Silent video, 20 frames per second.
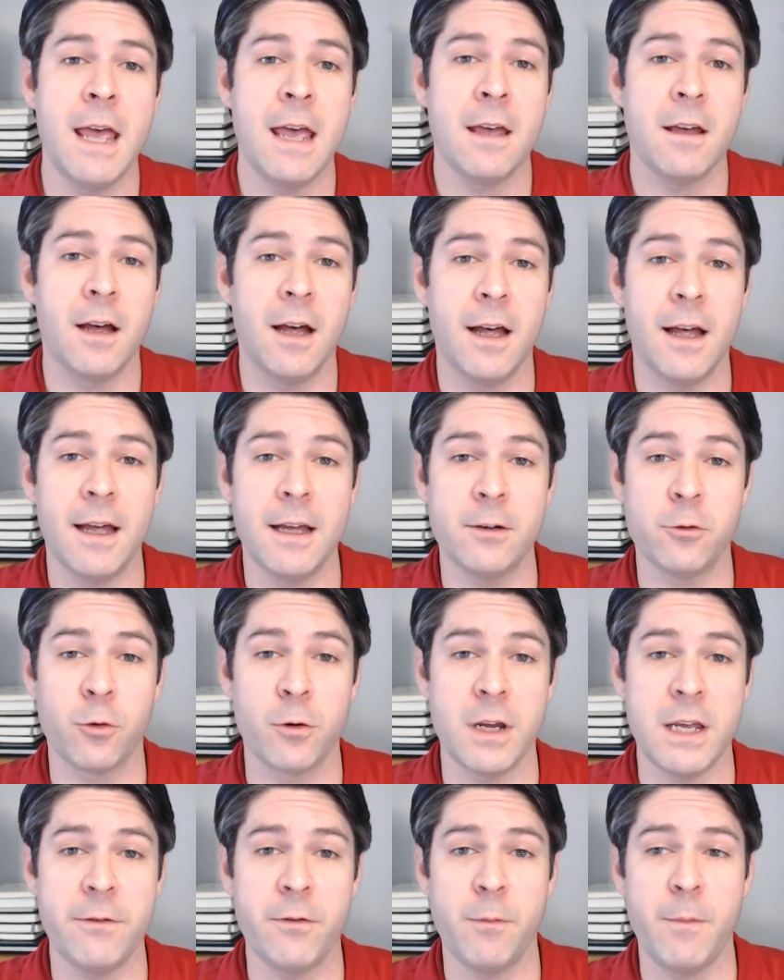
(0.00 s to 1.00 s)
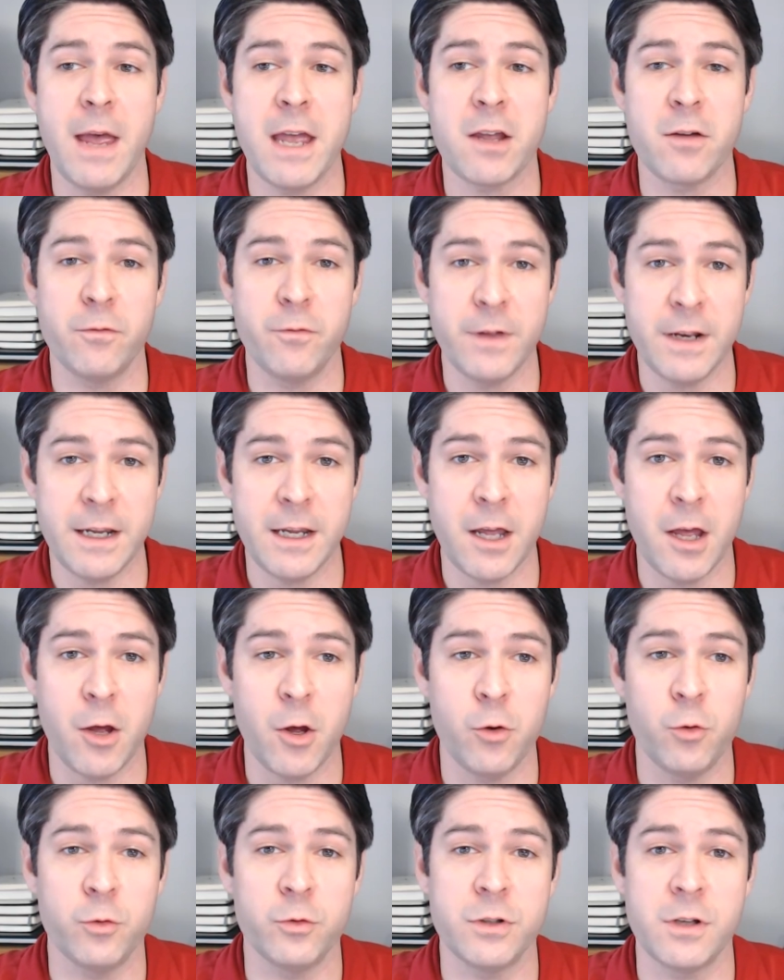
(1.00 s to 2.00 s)
uh, or even make a
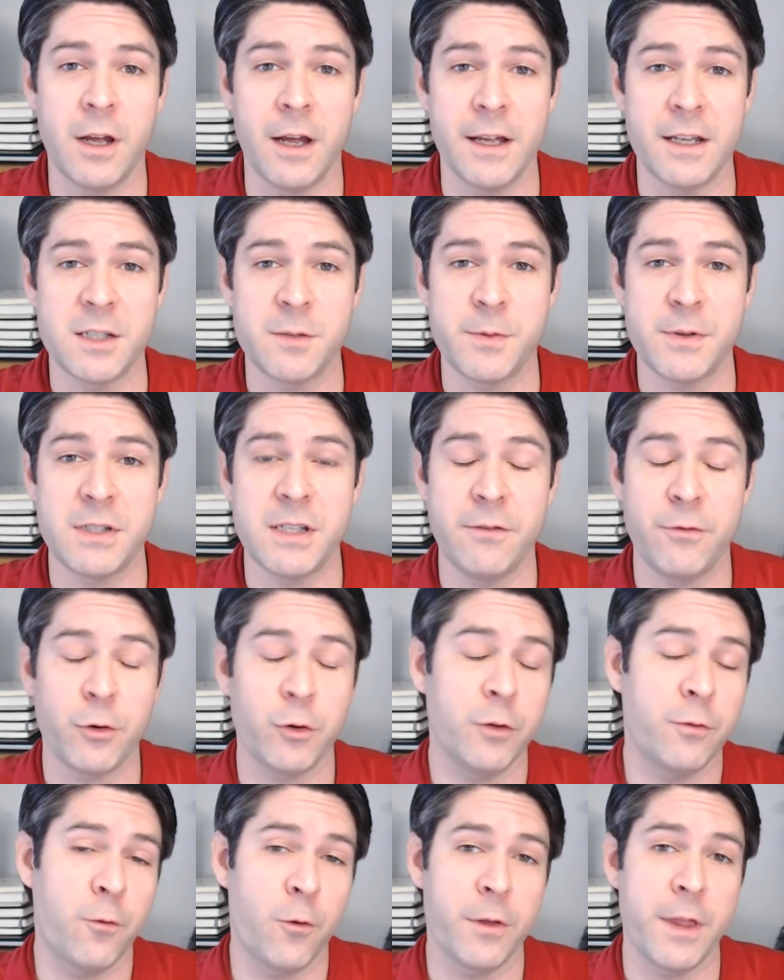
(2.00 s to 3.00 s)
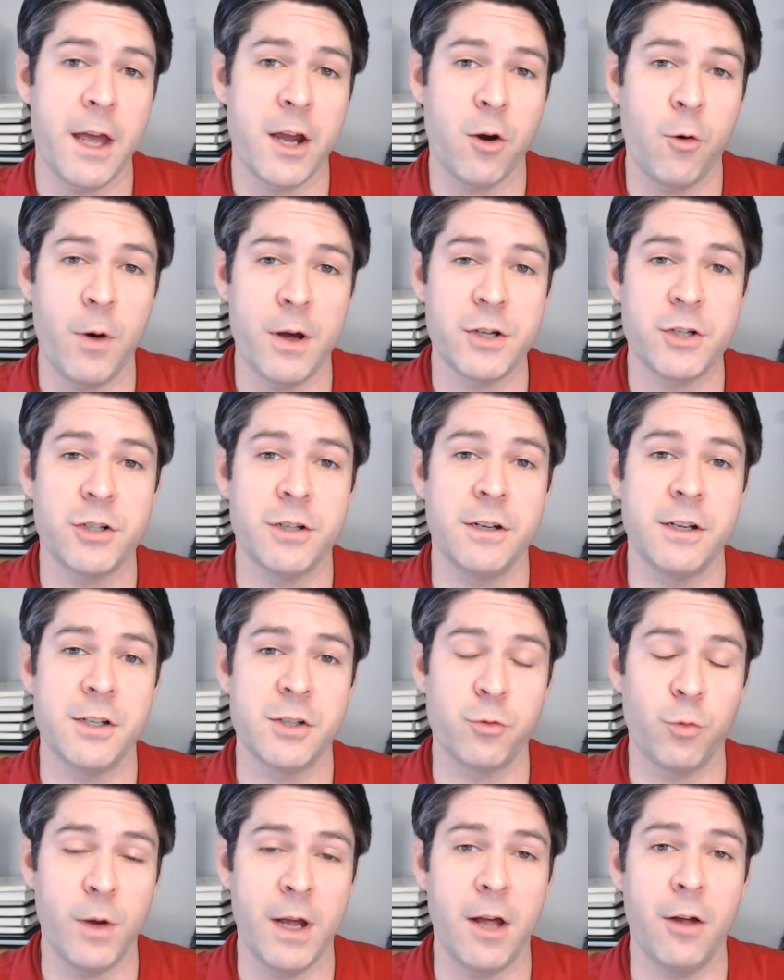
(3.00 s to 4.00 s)
video uh, specifically for that question as
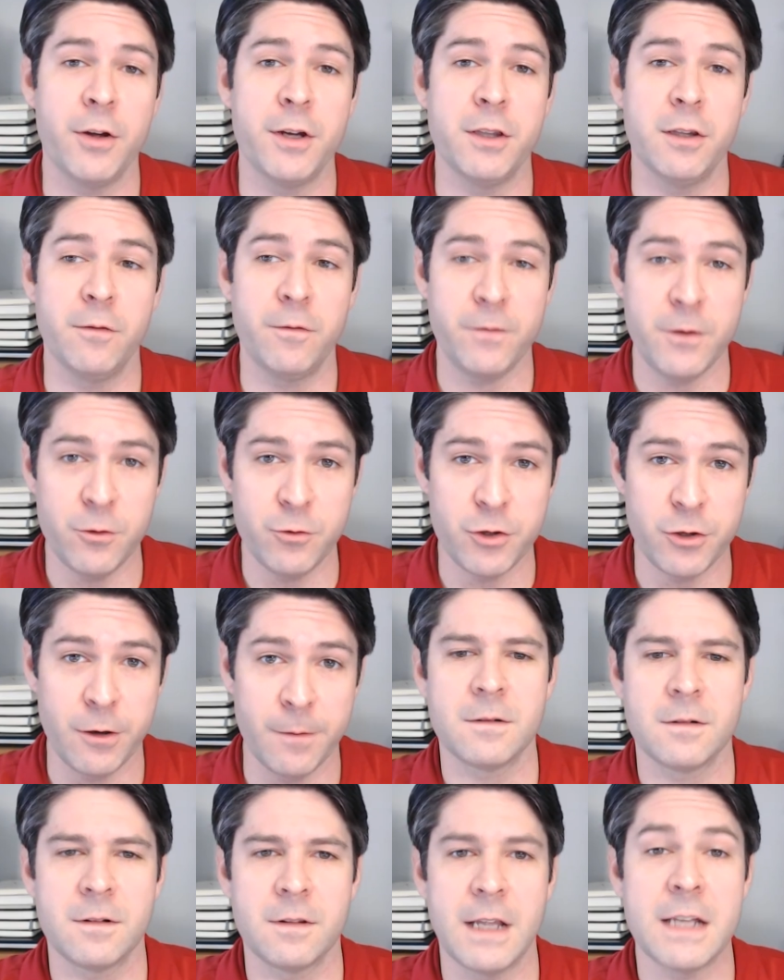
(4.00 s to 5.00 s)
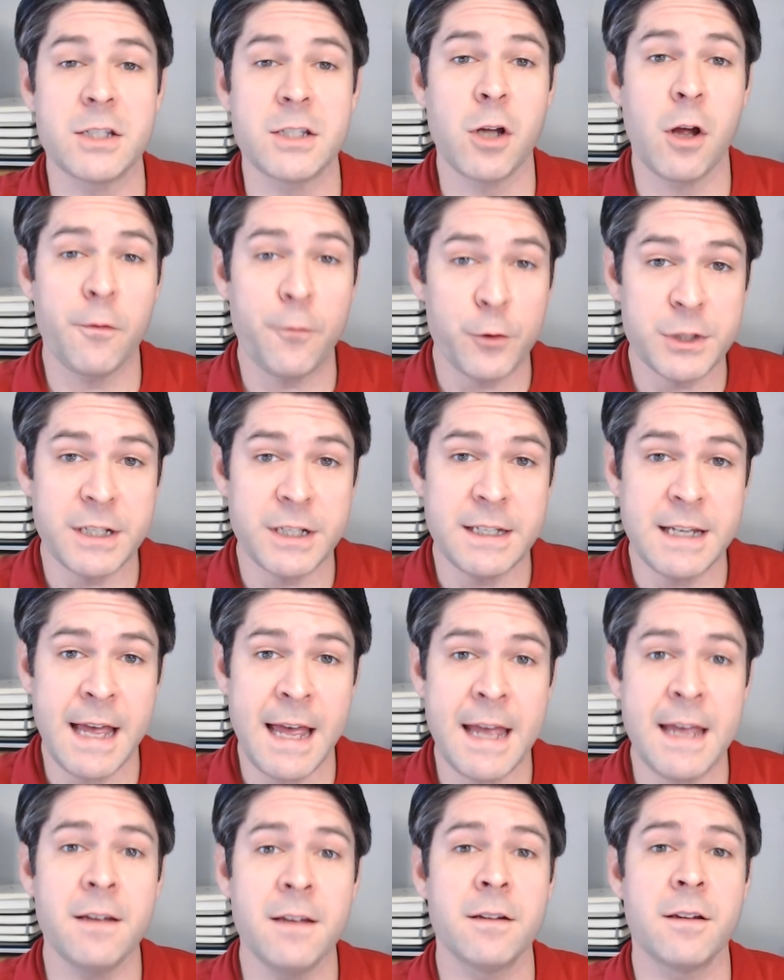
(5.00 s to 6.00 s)
well in the future. That's all for
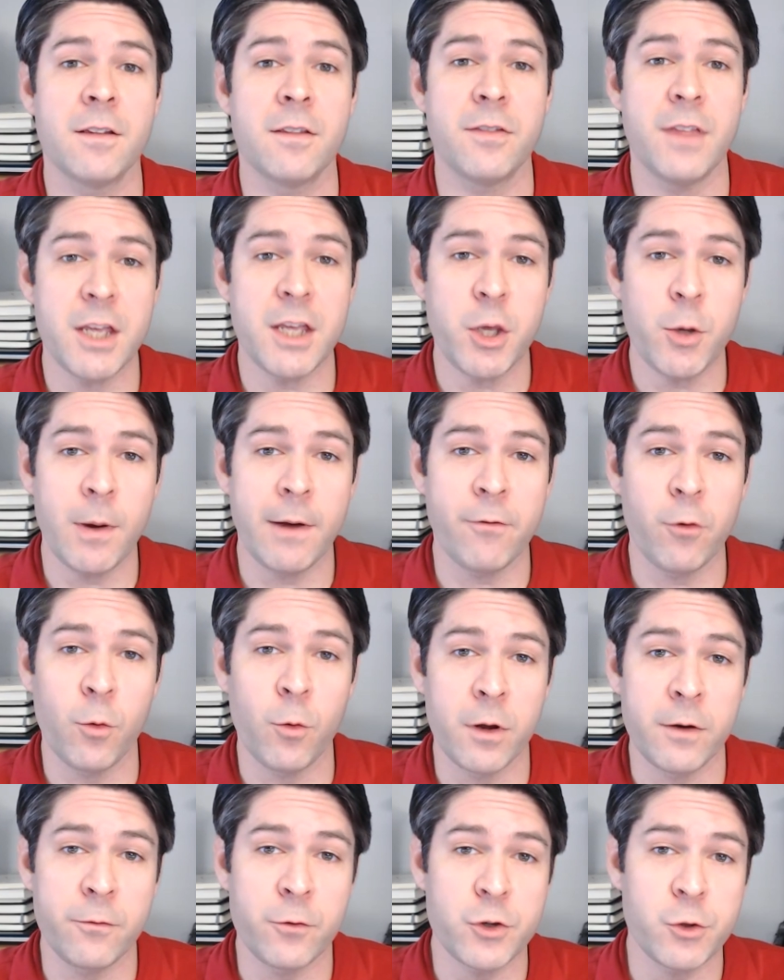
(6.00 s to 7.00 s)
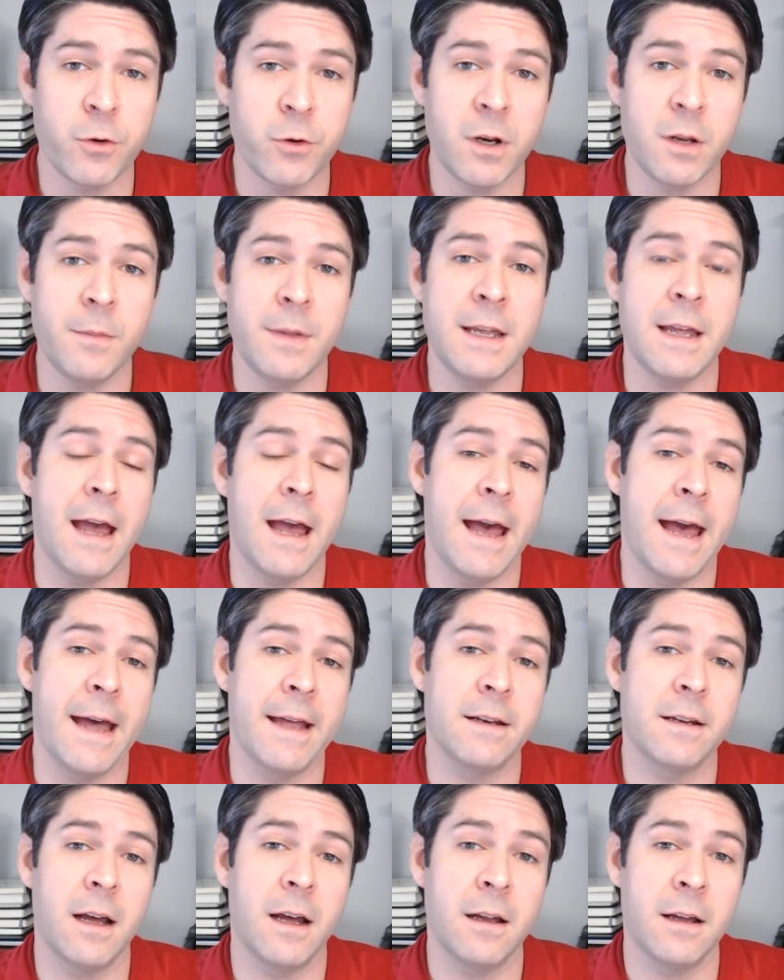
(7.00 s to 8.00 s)
today. Thank you everyone for joining me
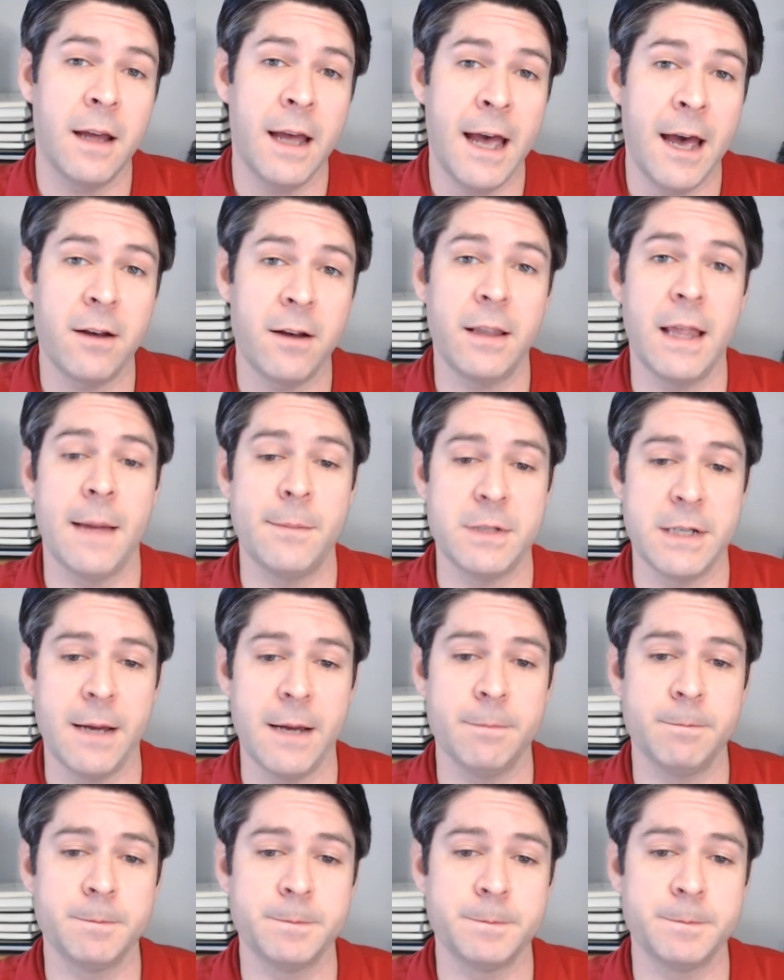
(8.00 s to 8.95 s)
at How to Laptop.